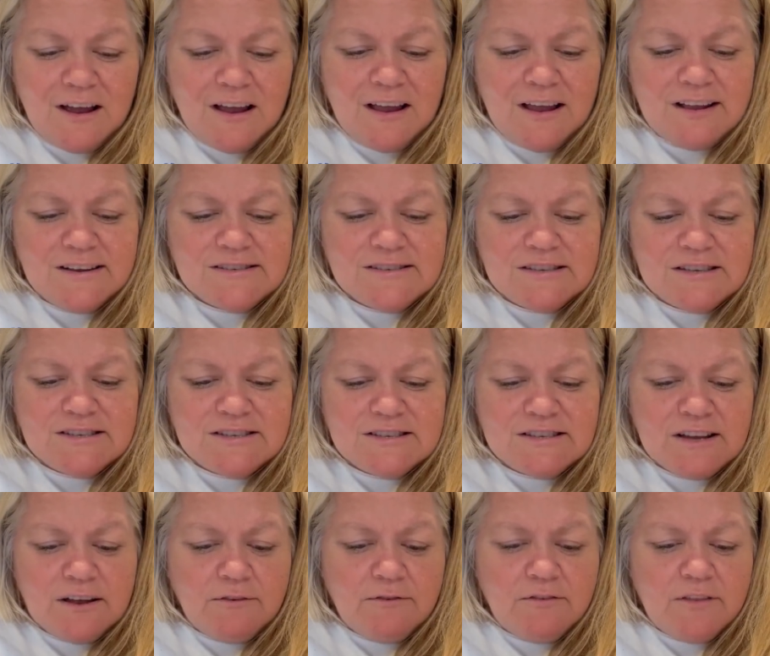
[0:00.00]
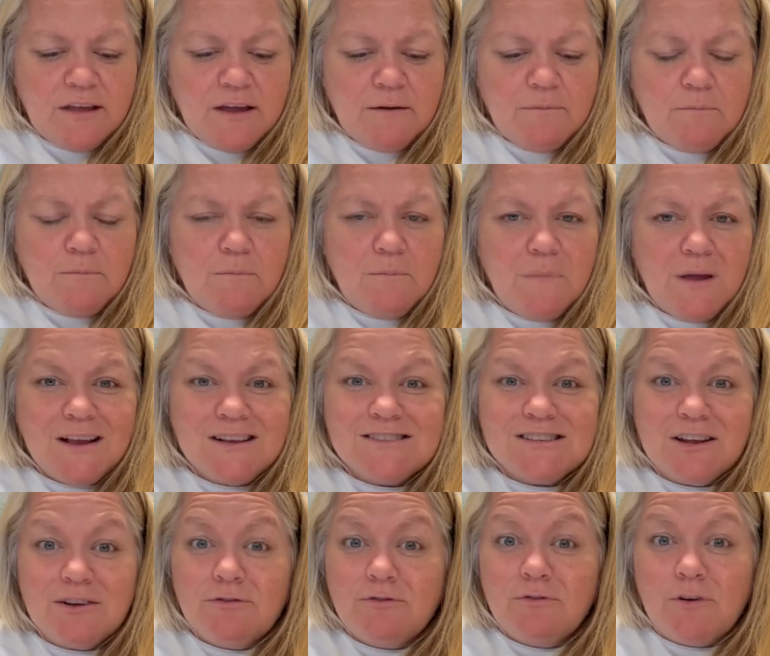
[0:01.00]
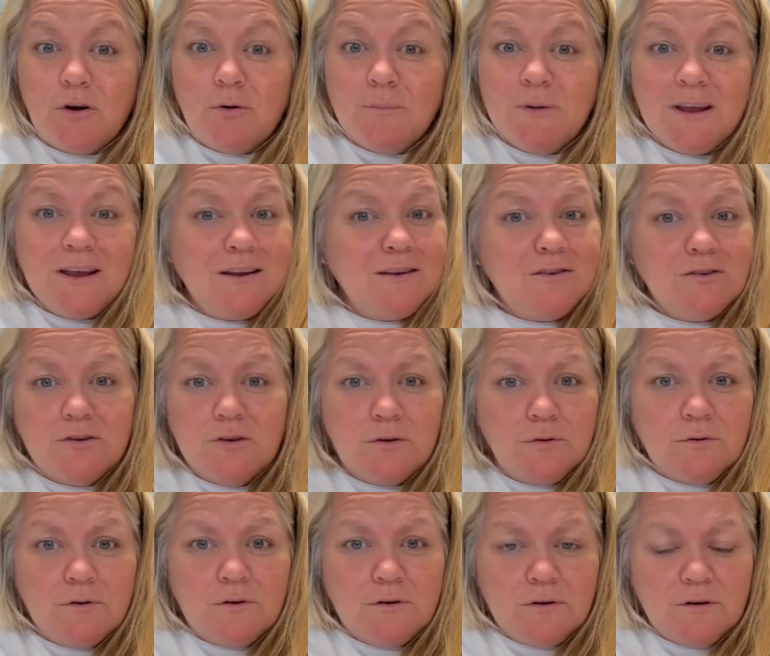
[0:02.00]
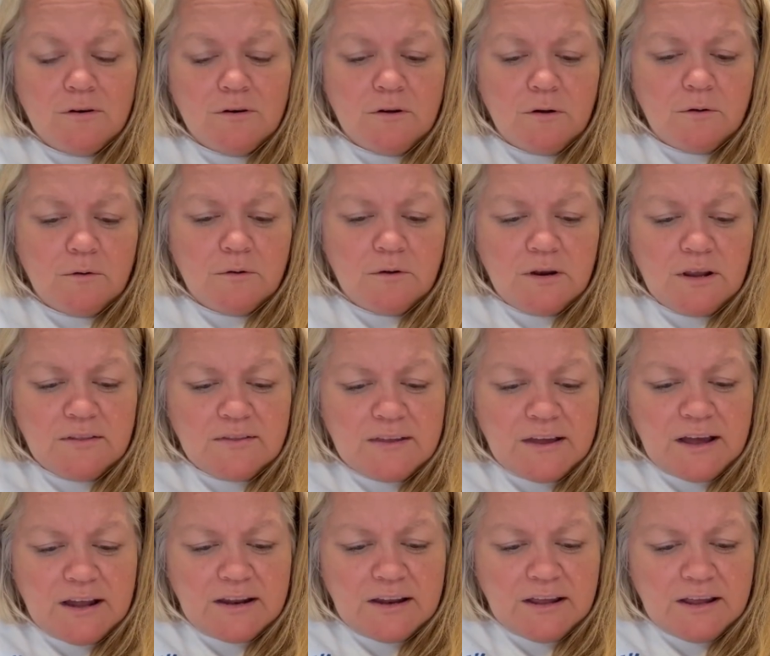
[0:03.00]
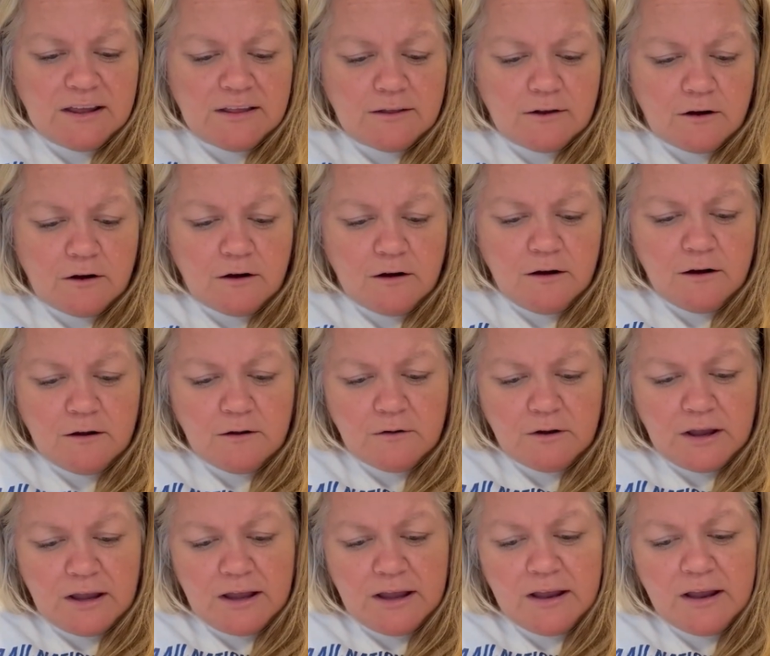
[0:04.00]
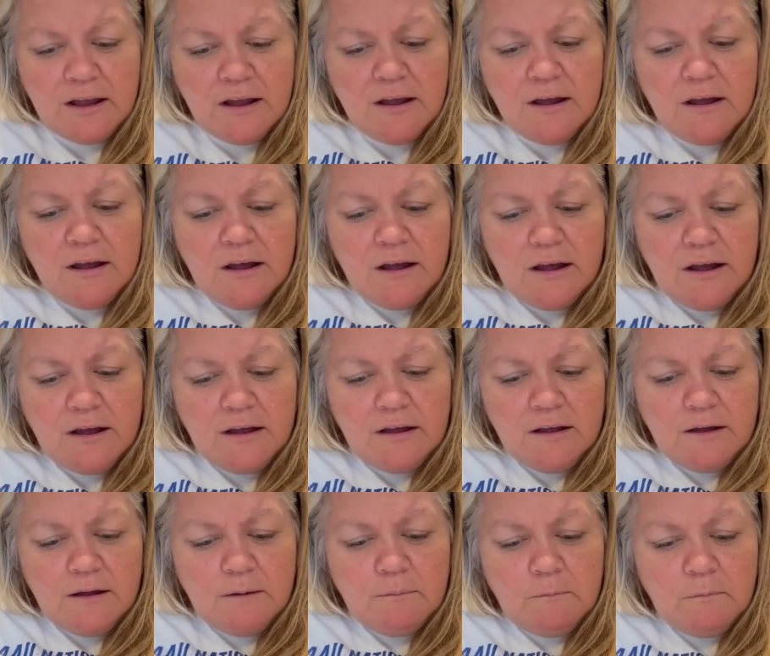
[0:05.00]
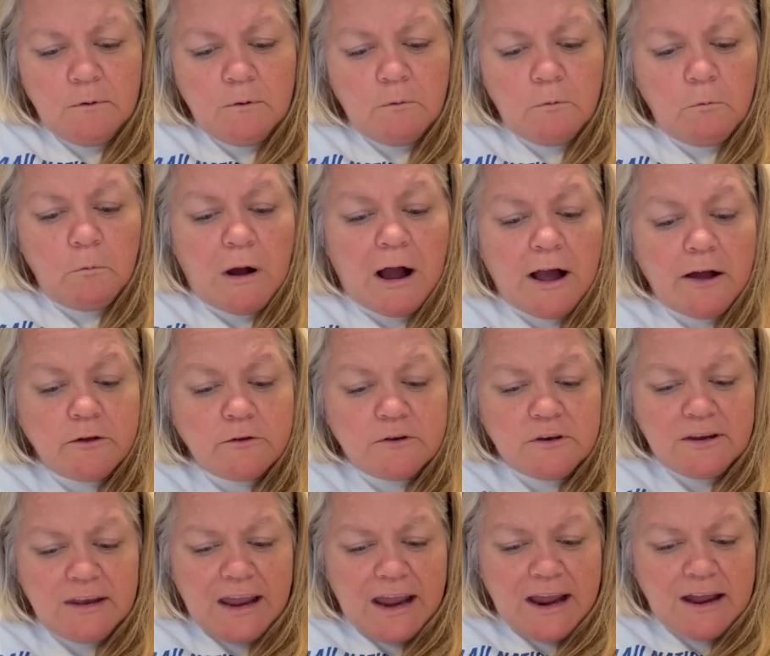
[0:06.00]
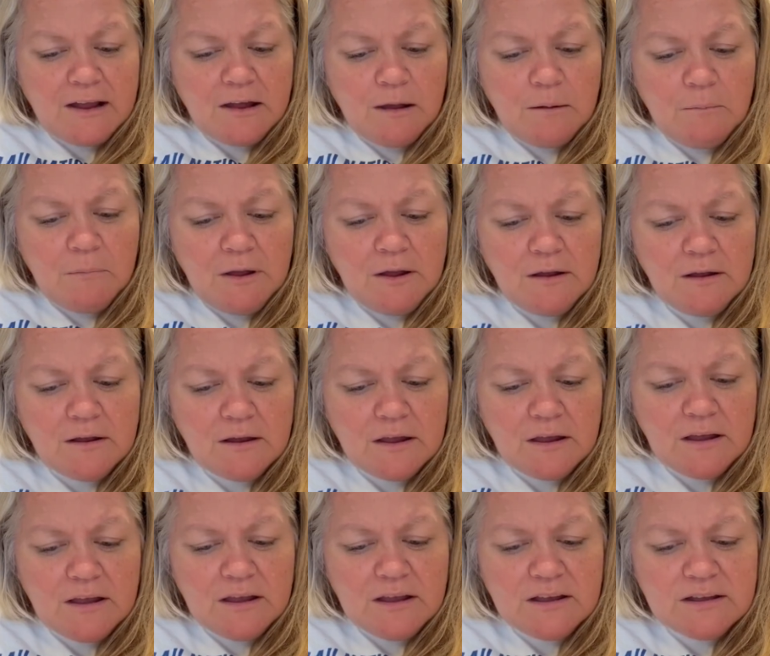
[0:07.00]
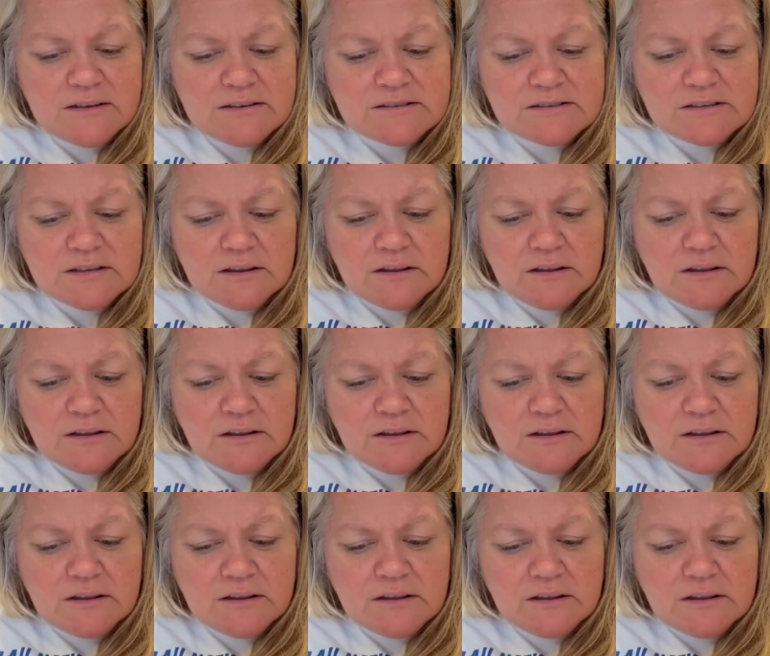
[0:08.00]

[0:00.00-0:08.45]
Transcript: It's the stuff that makes it foamy. Don't get that either. Okay. Wild yam is